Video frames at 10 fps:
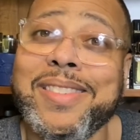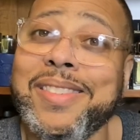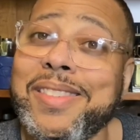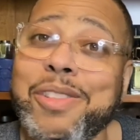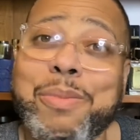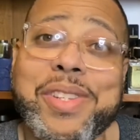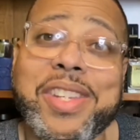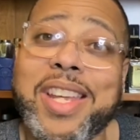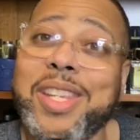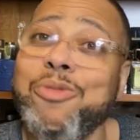She's gonna be
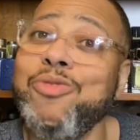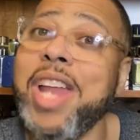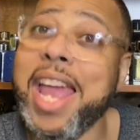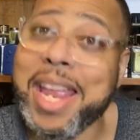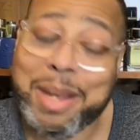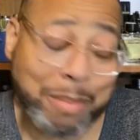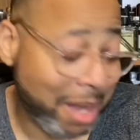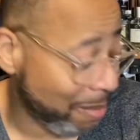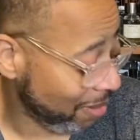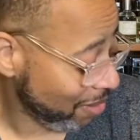saying your name,
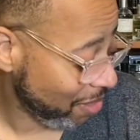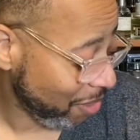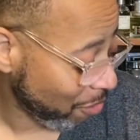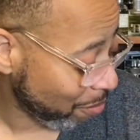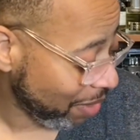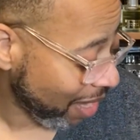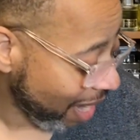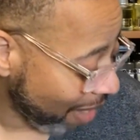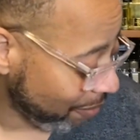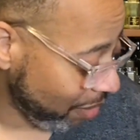baby. She's gonna be
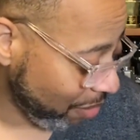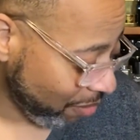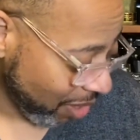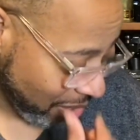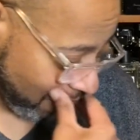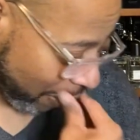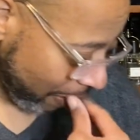after you. Let's get